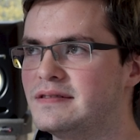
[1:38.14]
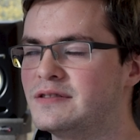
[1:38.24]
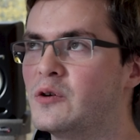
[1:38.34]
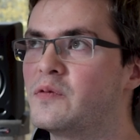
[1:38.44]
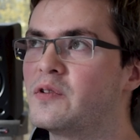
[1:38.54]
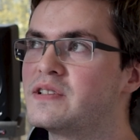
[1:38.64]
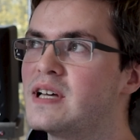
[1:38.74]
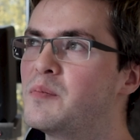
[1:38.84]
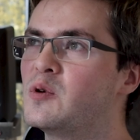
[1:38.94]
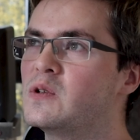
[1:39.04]
So, for
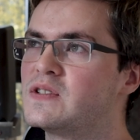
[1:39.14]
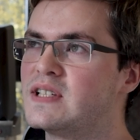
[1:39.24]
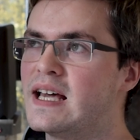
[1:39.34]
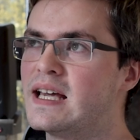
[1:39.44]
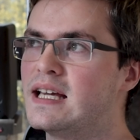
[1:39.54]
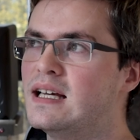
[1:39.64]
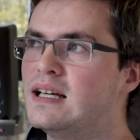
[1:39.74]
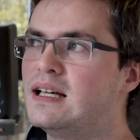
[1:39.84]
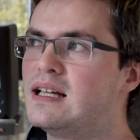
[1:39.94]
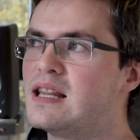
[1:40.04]
example,
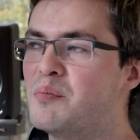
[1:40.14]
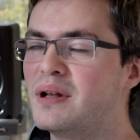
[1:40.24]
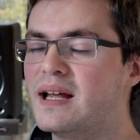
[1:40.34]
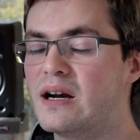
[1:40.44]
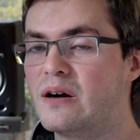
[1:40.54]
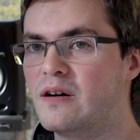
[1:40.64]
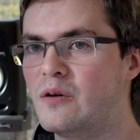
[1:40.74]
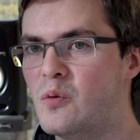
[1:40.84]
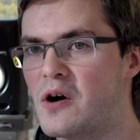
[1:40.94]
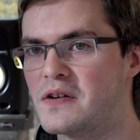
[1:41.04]
say the
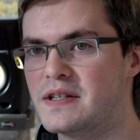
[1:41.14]
player walks